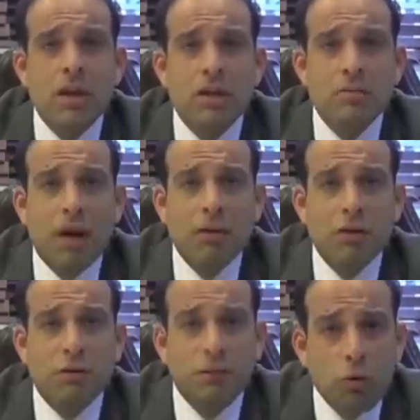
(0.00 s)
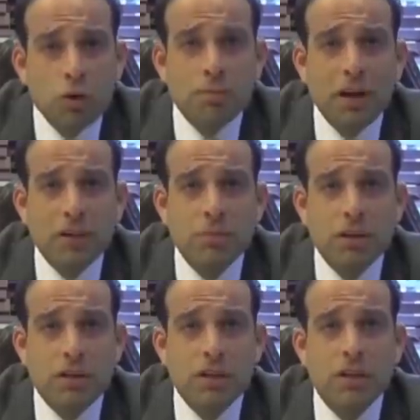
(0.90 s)
it is my full
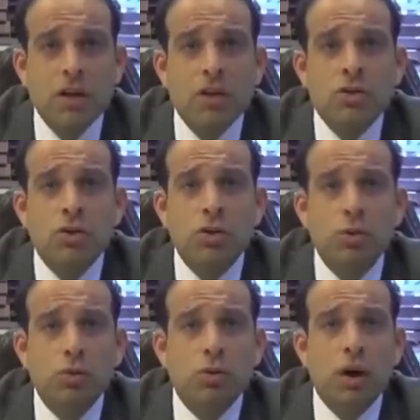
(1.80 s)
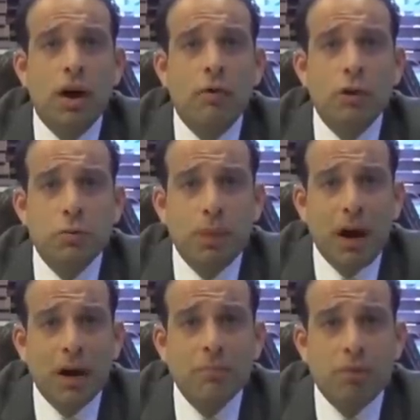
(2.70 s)
responsibility to
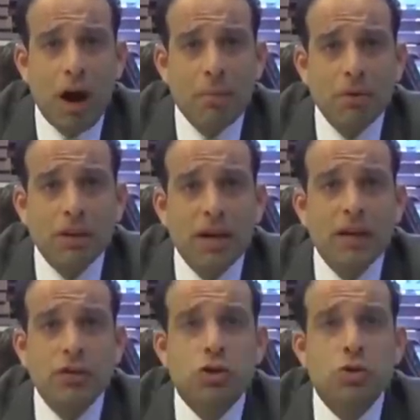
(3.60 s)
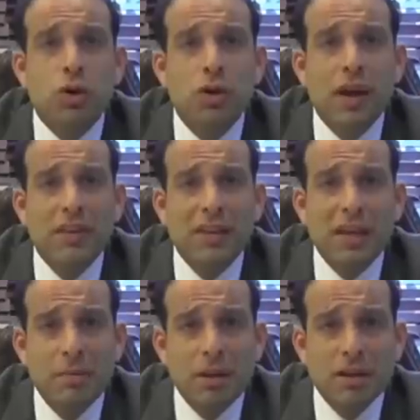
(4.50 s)
respond properly and ensure that the
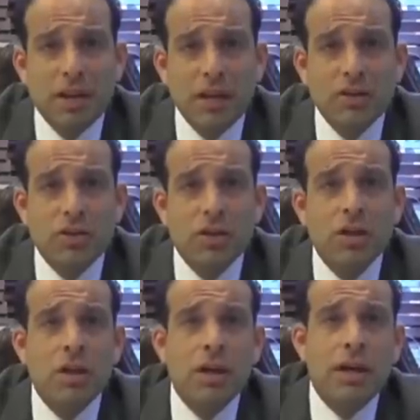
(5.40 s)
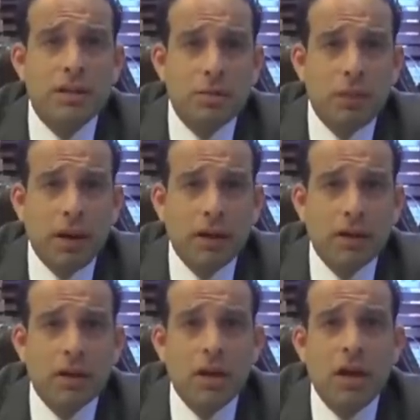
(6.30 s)
imminent danger is
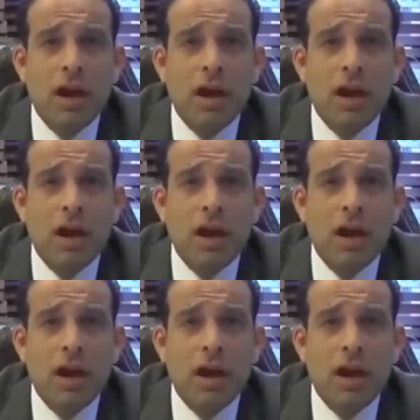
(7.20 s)
abated.